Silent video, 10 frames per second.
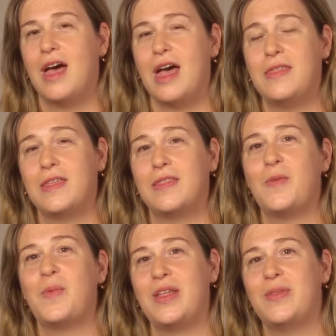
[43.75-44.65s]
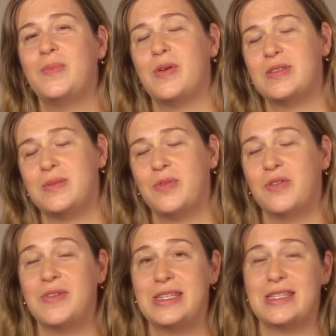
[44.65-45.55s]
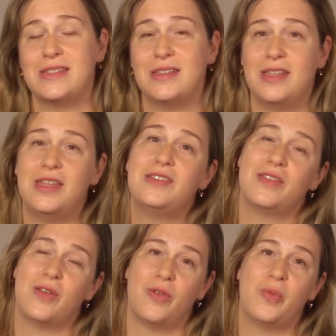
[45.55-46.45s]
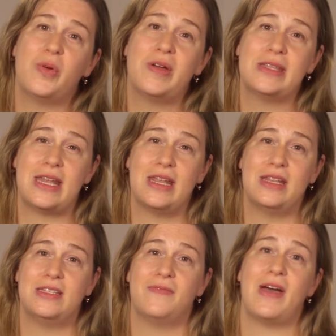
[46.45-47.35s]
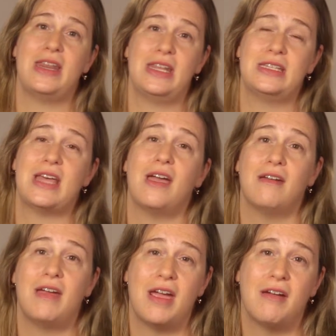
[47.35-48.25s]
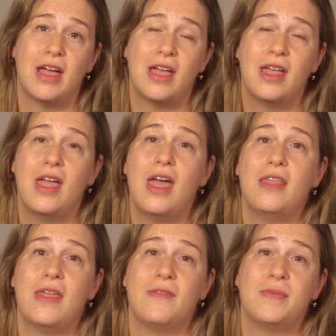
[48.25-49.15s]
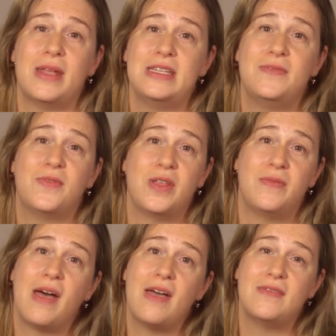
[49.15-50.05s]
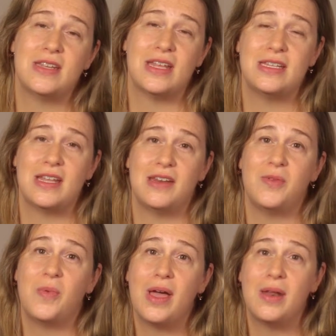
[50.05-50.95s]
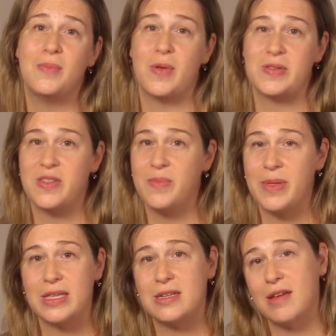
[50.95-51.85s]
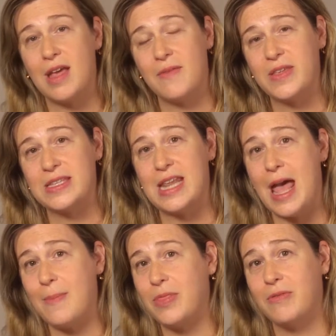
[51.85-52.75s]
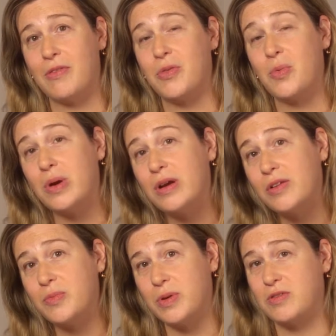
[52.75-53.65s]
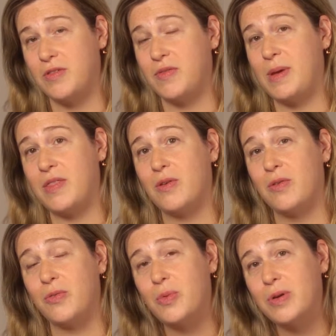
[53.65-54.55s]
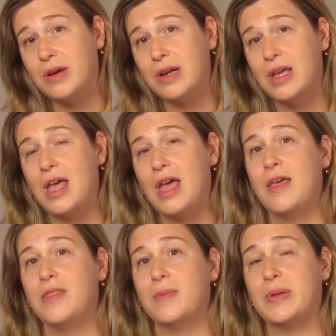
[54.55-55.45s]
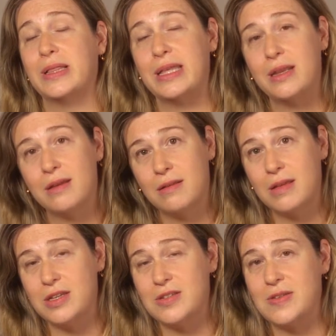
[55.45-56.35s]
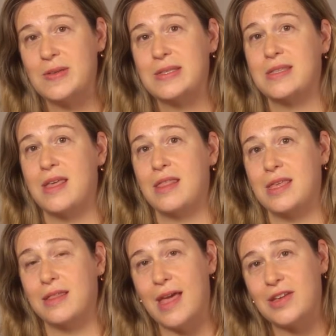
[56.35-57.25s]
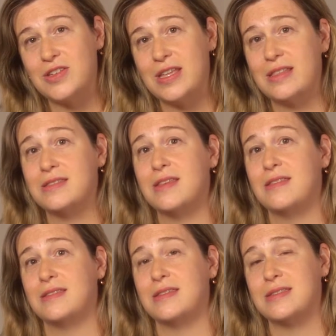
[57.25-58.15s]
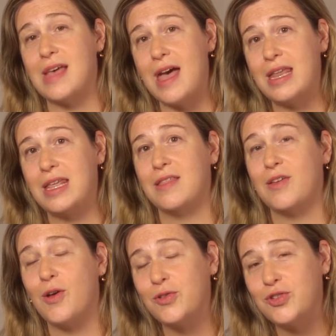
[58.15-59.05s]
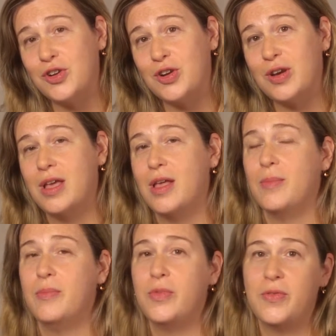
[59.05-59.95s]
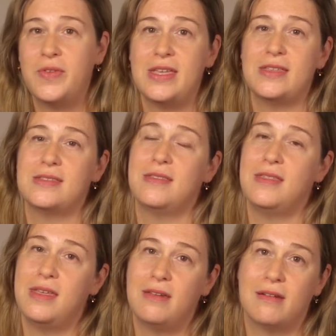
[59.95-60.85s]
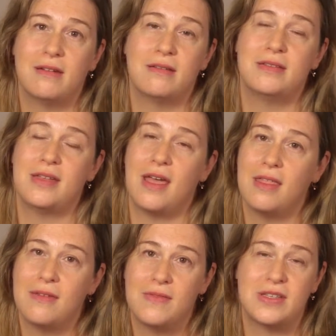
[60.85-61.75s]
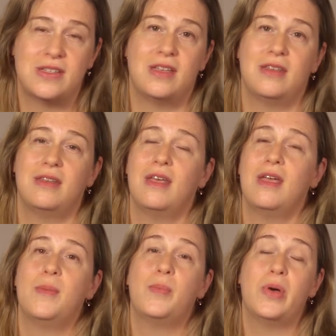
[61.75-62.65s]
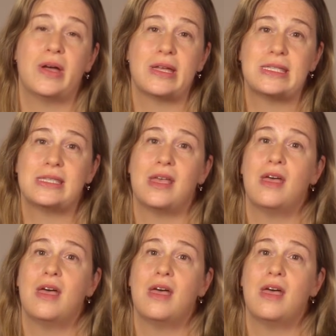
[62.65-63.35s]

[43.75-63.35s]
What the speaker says: I think that one of the most important reasons to teach the Cold War is that it defined an entire era. That from 1945 to 1991, most of the military conflicts that happened throughout the world were driven by the Cold War. The political issues, the elections, the society, the culture, movies, theater, television, books,